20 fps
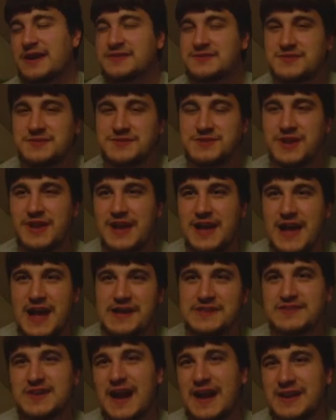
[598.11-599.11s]
It just,
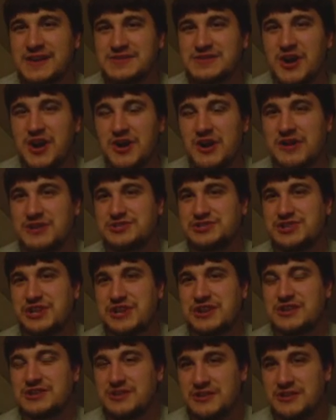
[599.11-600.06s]
it's kind of tongue-in-cheek,